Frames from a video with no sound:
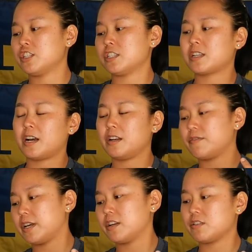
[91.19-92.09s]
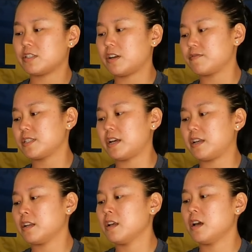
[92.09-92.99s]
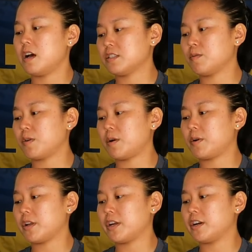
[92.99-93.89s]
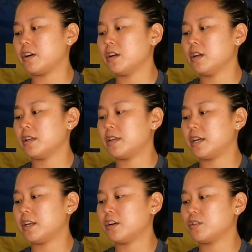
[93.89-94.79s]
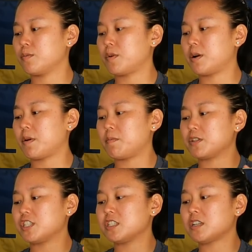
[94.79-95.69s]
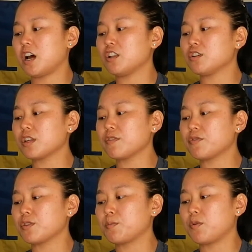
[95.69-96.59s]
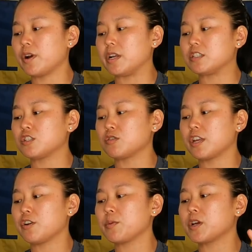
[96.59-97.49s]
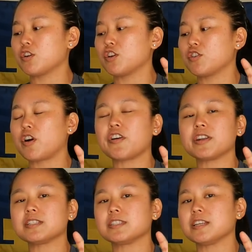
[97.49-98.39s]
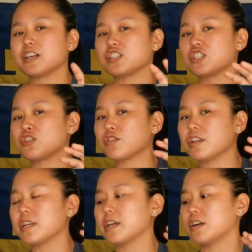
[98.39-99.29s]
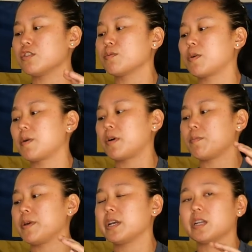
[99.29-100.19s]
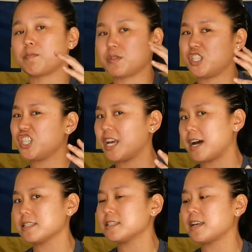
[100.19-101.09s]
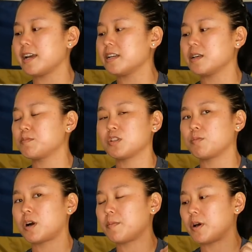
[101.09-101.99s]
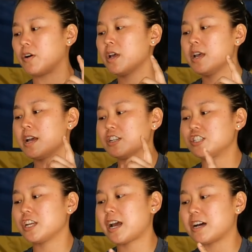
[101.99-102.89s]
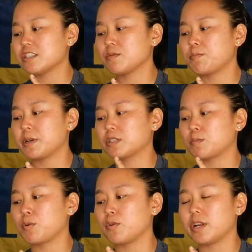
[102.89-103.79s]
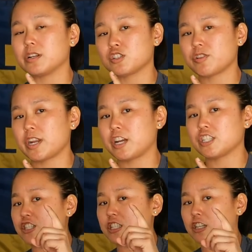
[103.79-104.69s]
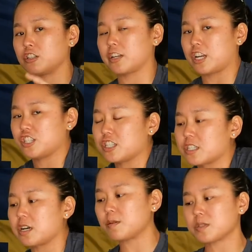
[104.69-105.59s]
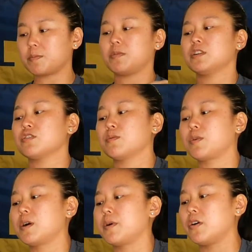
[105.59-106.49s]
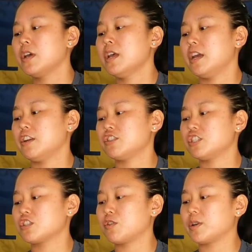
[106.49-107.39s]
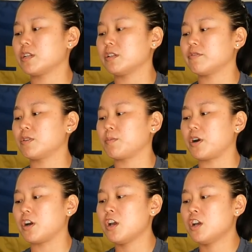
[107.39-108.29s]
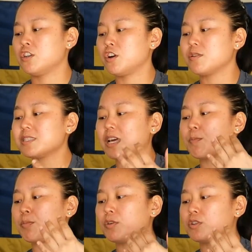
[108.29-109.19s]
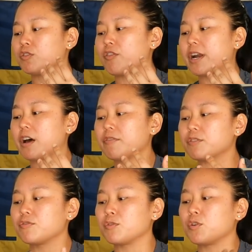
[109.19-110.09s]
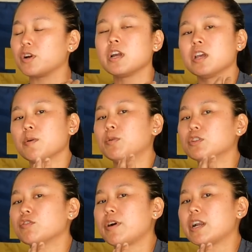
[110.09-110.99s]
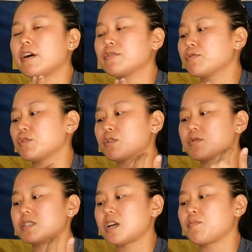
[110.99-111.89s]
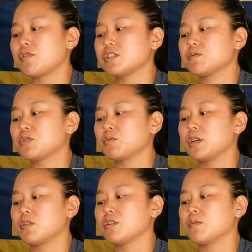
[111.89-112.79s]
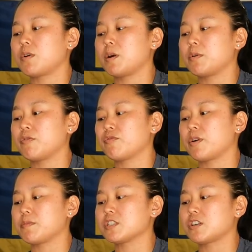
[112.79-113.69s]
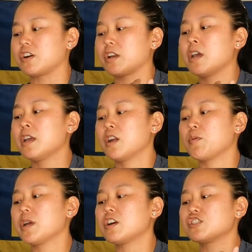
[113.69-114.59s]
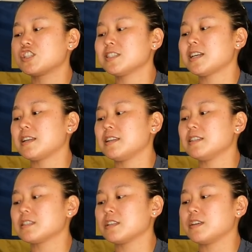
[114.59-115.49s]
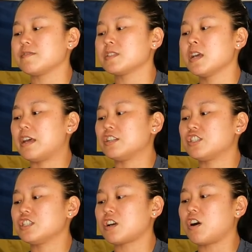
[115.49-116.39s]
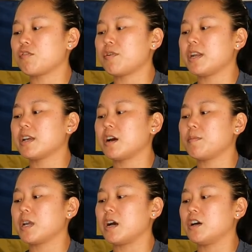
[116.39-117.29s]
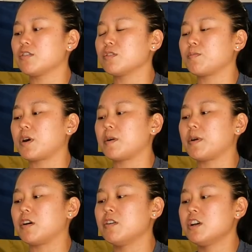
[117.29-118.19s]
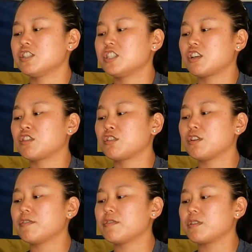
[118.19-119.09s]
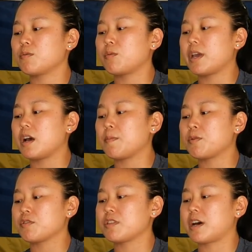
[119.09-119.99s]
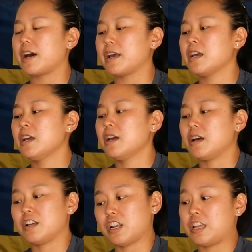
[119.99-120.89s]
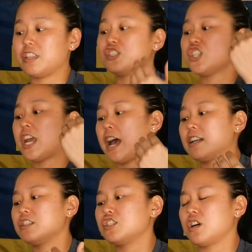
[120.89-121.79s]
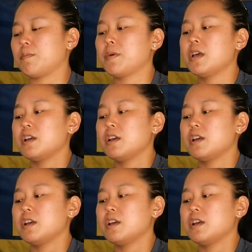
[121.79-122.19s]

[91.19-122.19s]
She's kind of getting herself set. Hands on barbell here. Getting under the barbell, but she's not looking for the point. So here we go. You already see that she's looking to get under the barbell and pick it up, but she hasn't tightened up to the barbell and she hasn't picked the point straight ahead that she's gonna look at. She just comes up under the barbell and here she's going to lift the bar. Notice that it pulled her right off the floor. It pulled her right off the floor. There was separation between her and the barbell from the start. Here we are just at knee sleeves and she's already coming under the barbell. She's a third of the way up her thigh and then she had to jump.